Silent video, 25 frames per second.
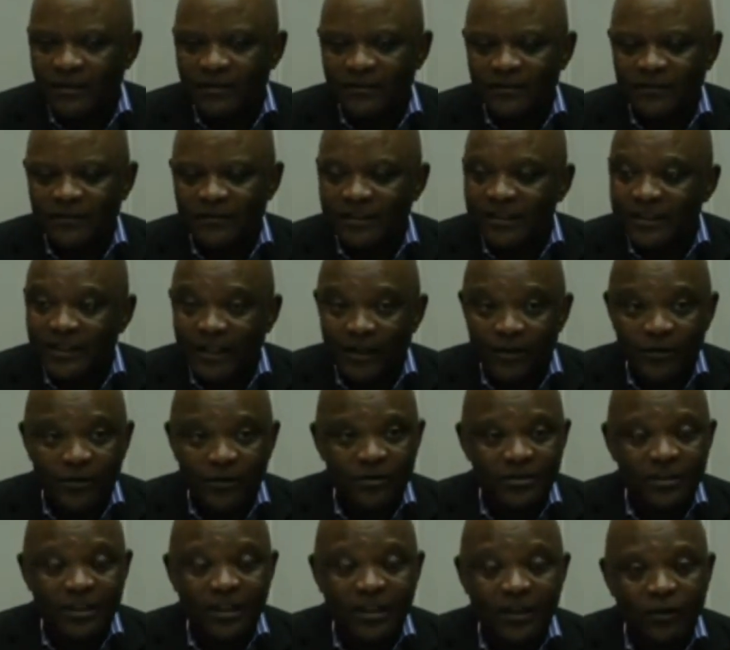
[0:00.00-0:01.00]

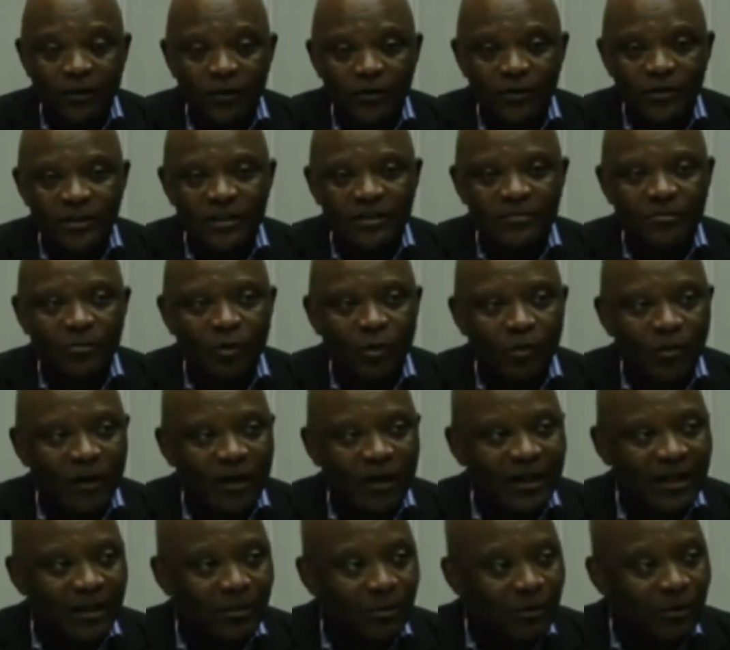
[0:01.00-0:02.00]
scenarios, including
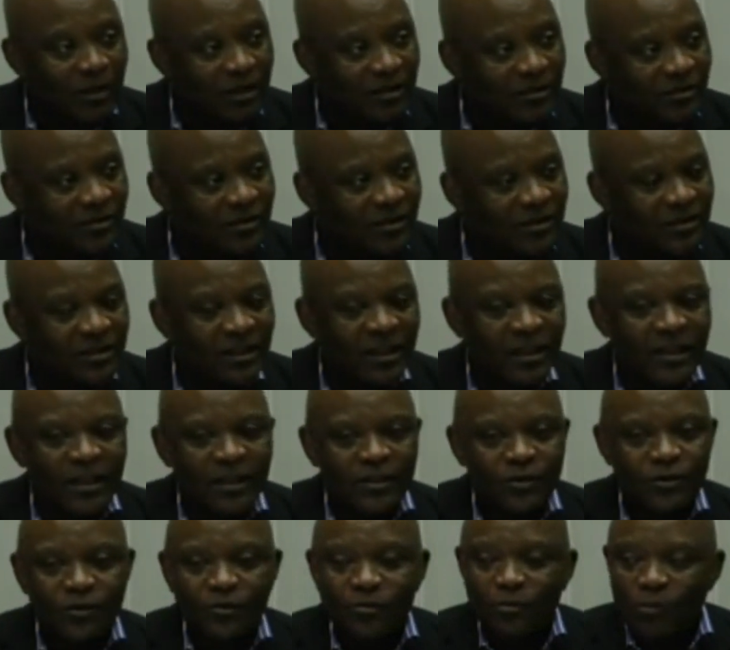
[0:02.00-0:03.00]
mobile laboratories,
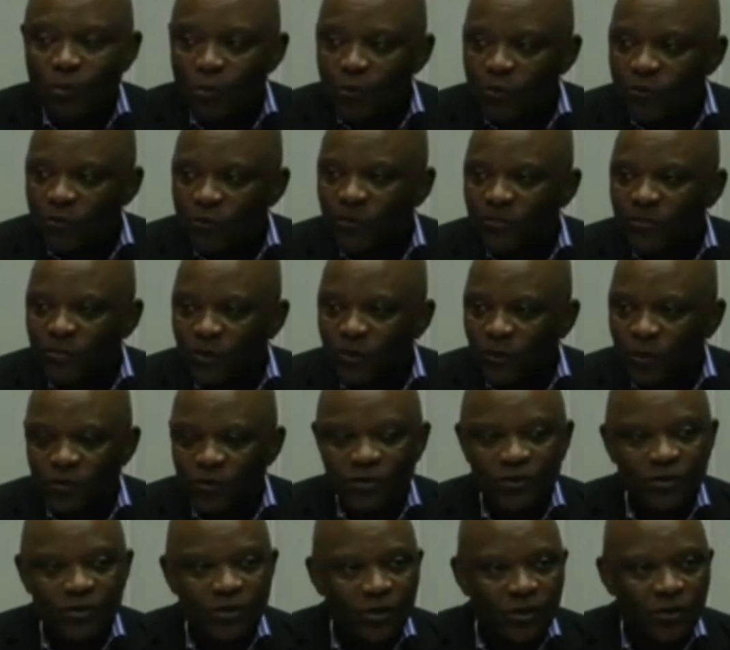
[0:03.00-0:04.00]
to move from door
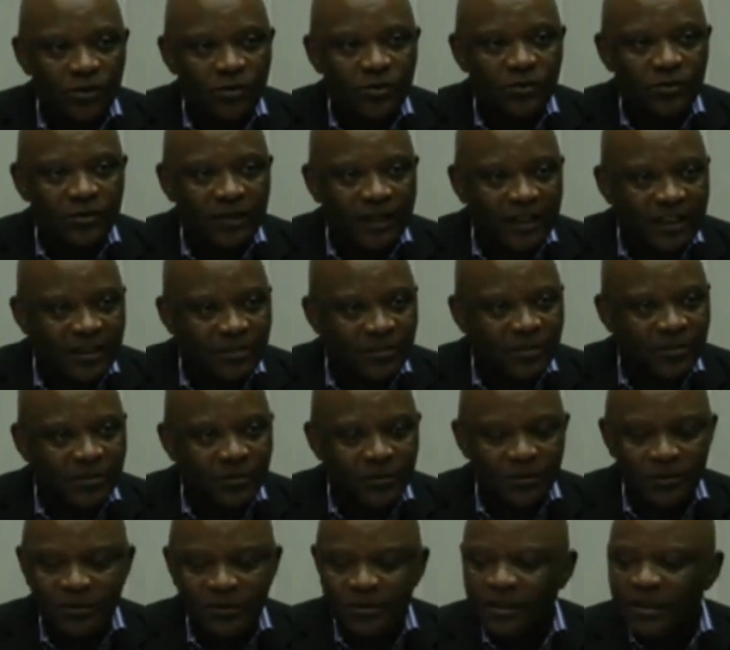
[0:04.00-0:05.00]
to door to test
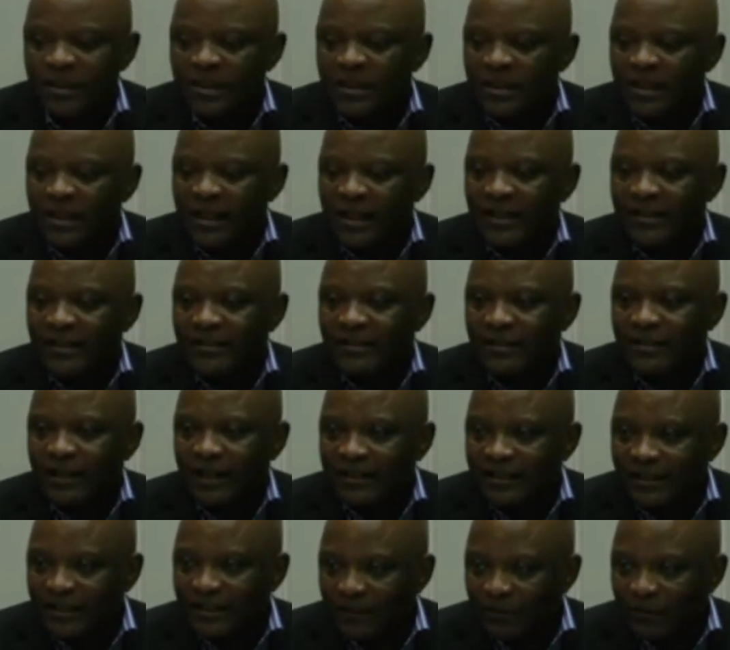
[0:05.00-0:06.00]
people and
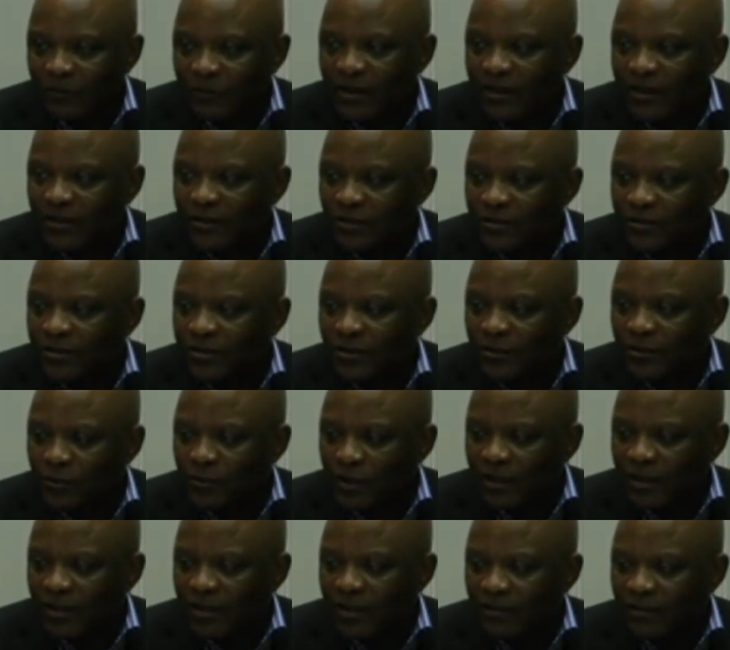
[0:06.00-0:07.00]
identify those
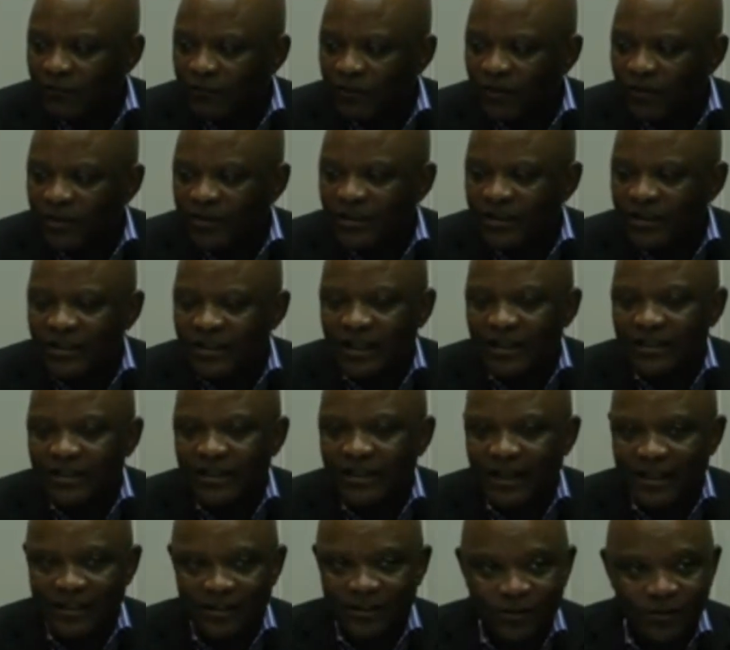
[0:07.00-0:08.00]
that are infected
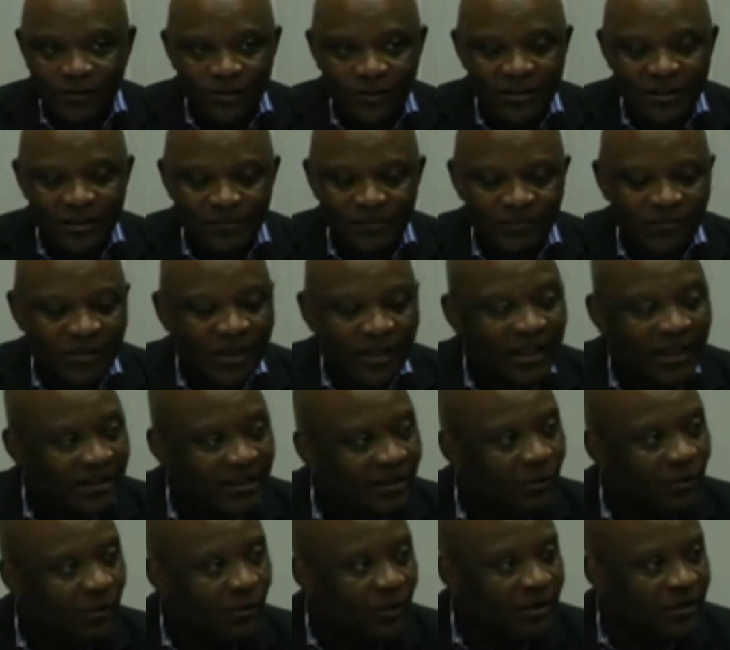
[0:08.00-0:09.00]
and isolate them. That's
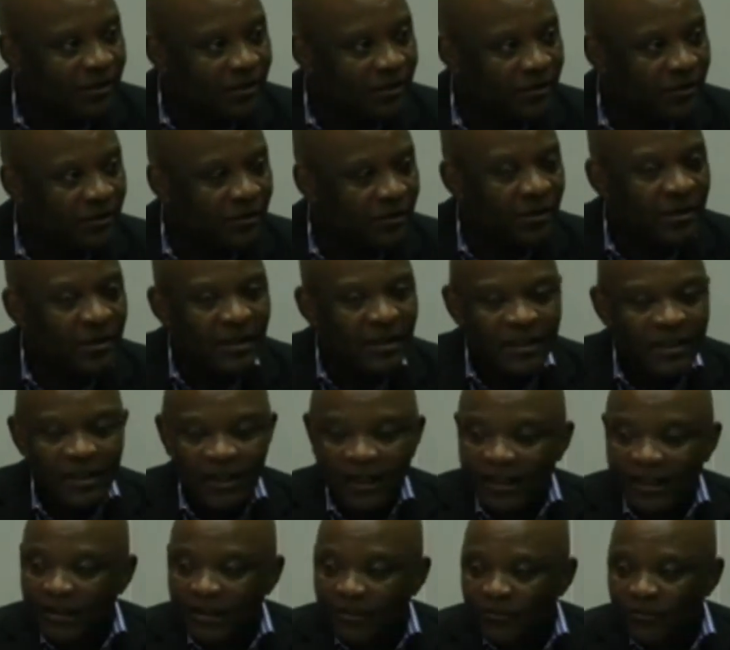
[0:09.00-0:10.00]
the way to go.
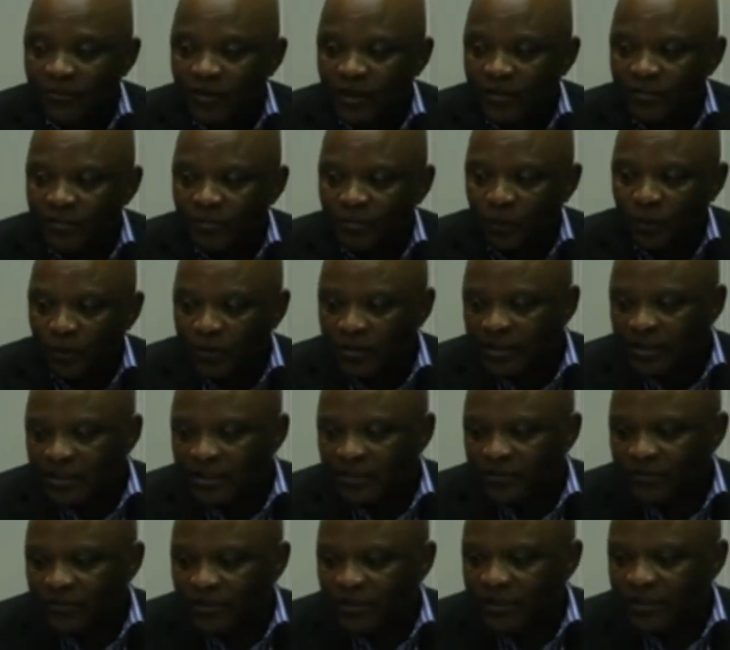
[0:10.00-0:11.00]
And I'm
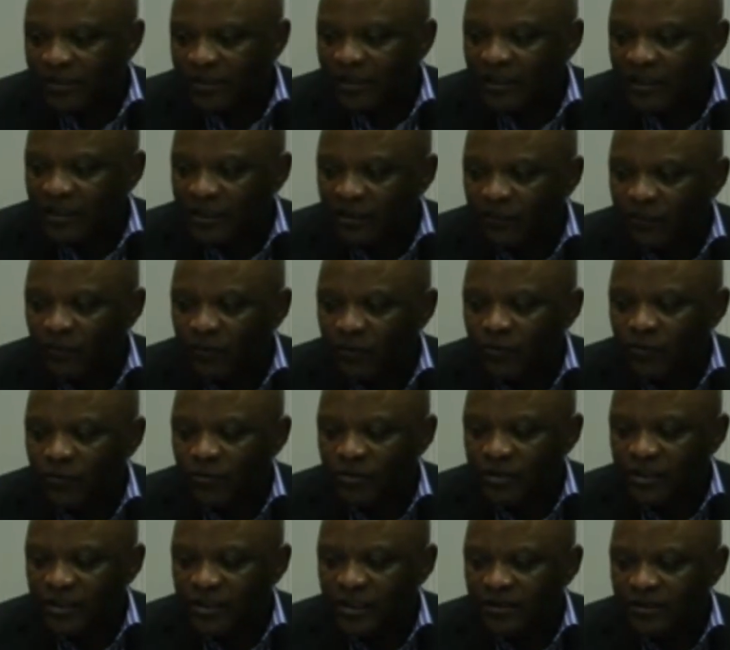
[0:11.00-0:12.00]
positive that that effort
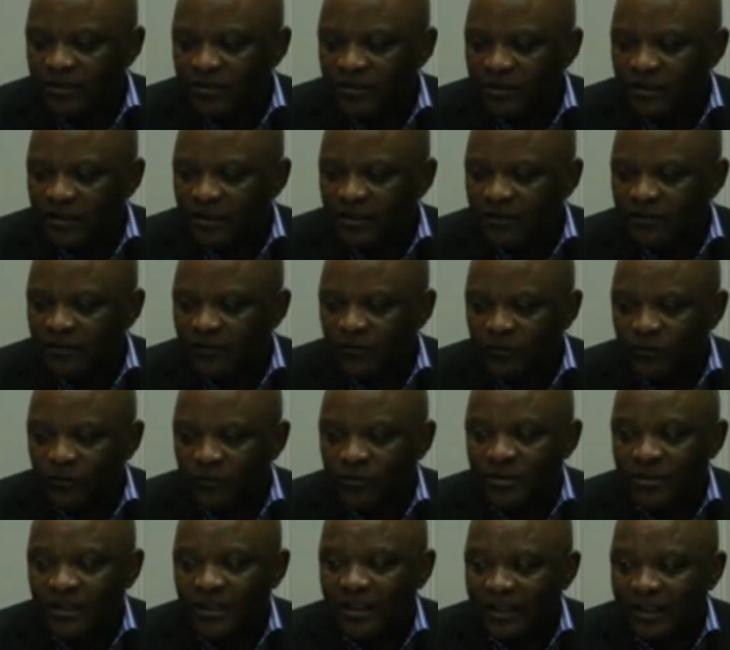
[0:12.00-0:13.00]
will yield
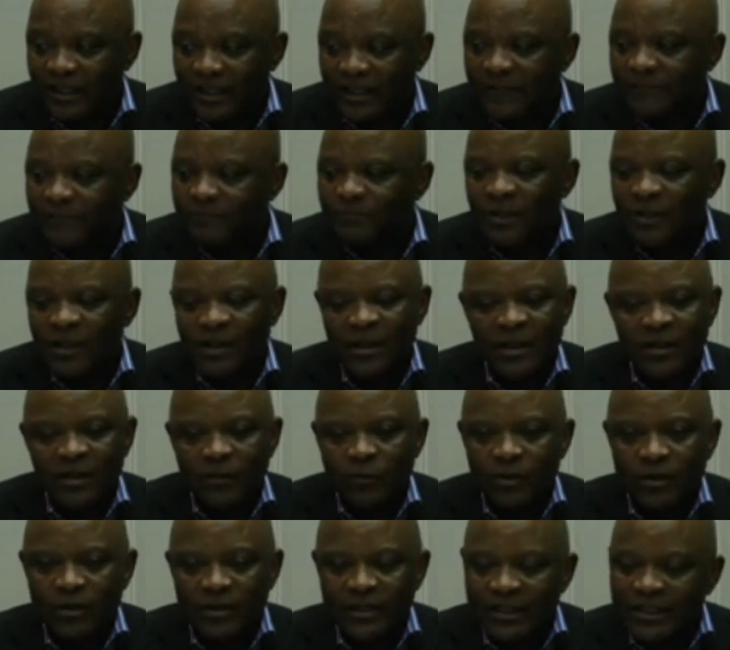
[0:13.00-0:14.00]
fruits. Again,
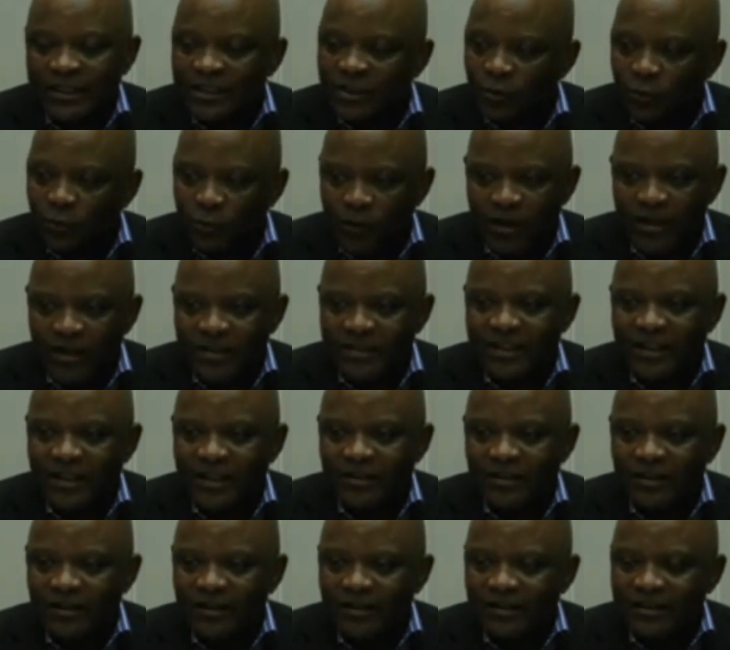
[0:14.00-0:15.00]
this requires the
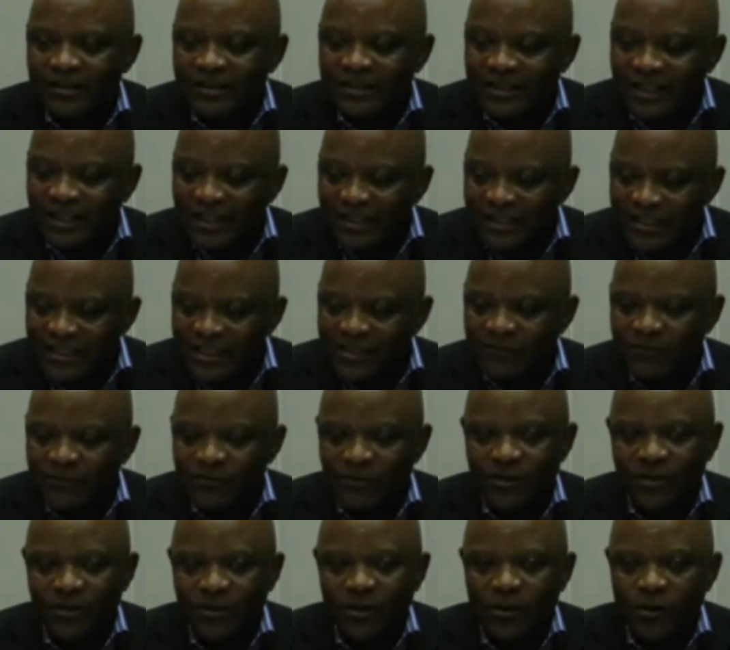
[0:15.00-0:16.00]
extensive
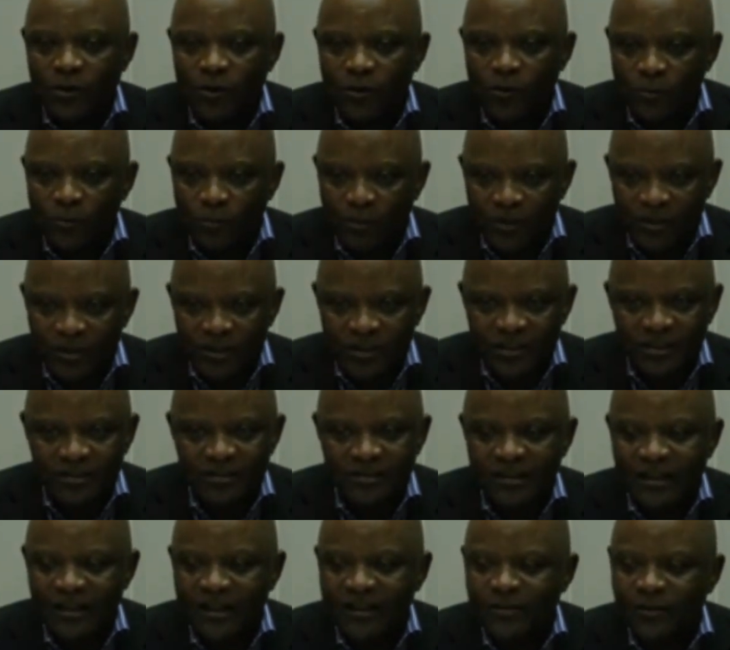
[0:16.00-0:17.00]

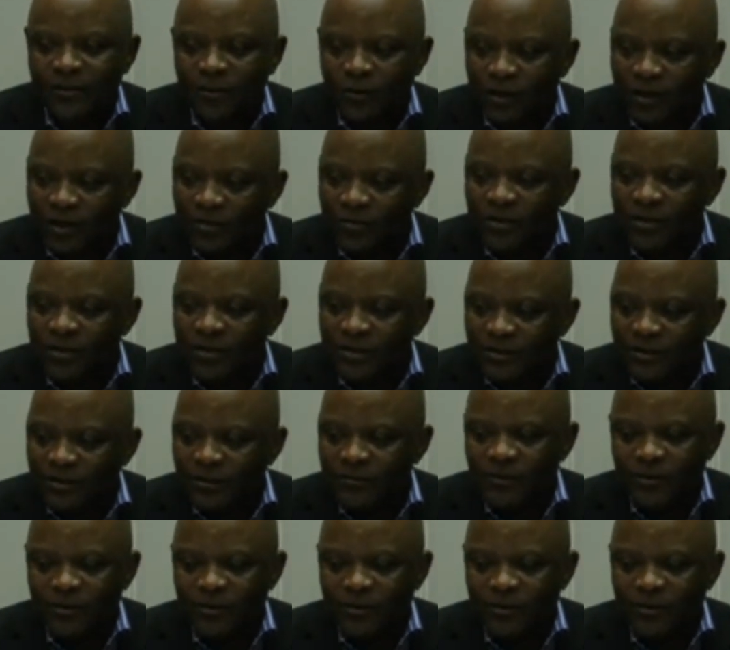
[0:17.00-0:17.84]
cooperation and collaboration of the